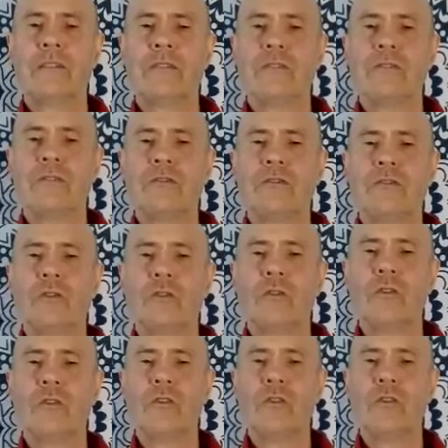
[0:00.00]
As the
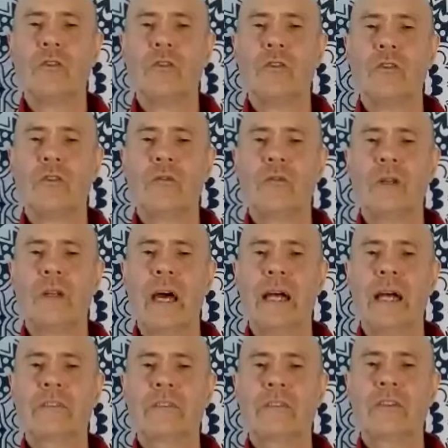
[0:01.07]
jaw
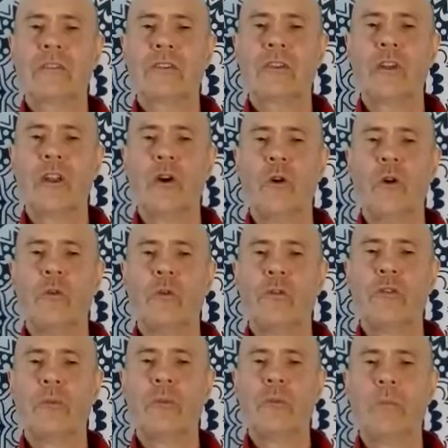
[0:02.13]
relaxes
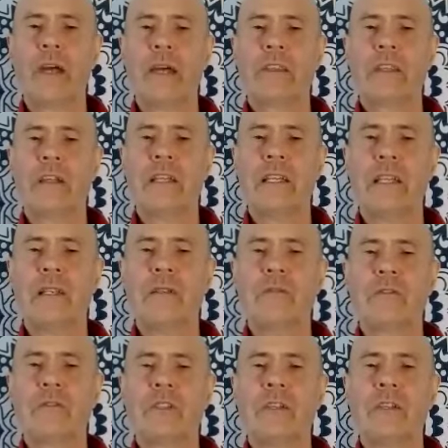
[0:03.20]
closed, the breath
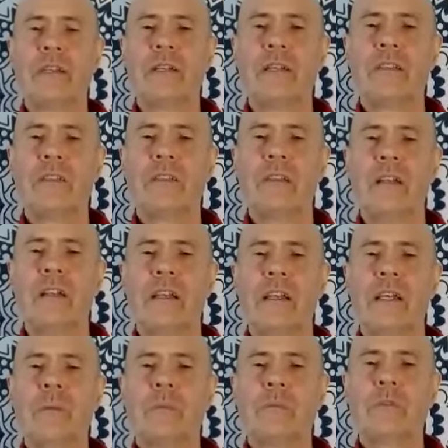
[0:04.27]
leaves. The
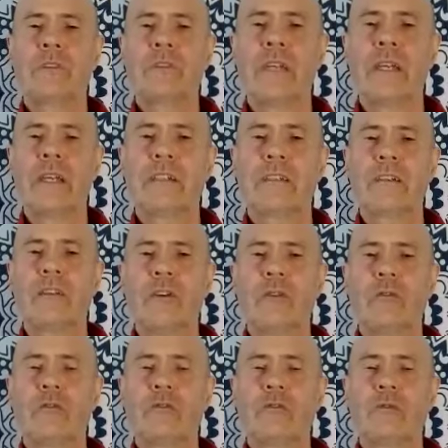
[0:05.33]
lips stay
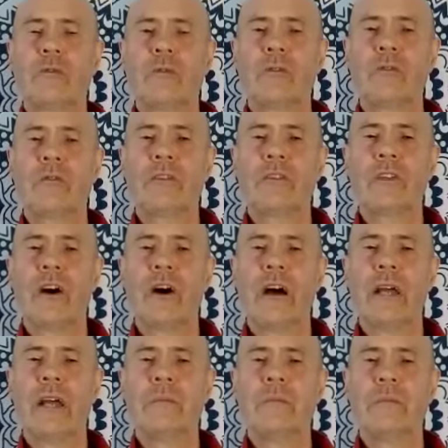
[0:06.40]
closed all of the
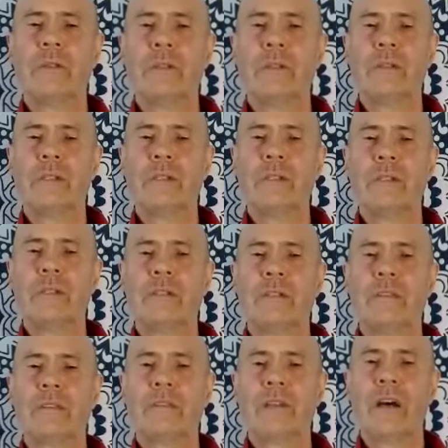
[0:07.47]
time.
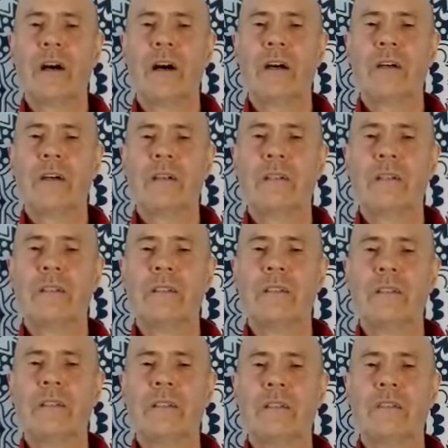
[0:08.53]
The tongue
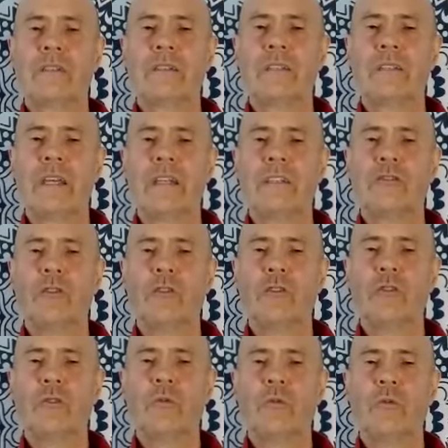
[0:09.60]
stays
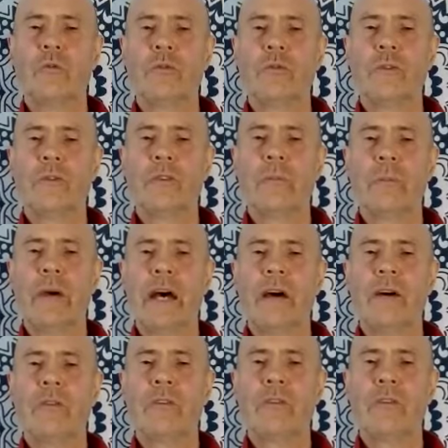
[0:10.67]
on the roof of the
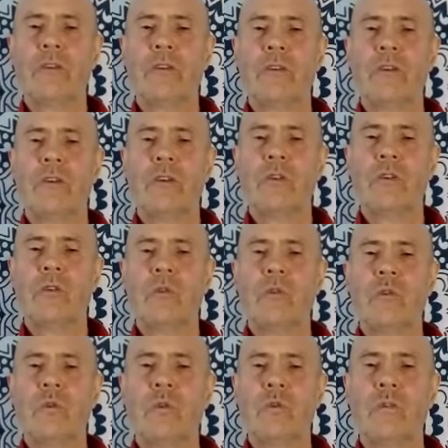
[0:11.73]
mouth
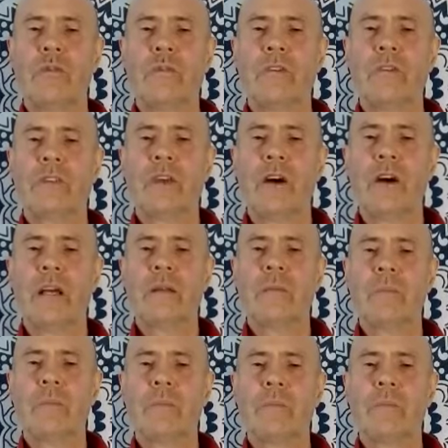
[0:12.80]
all of the time.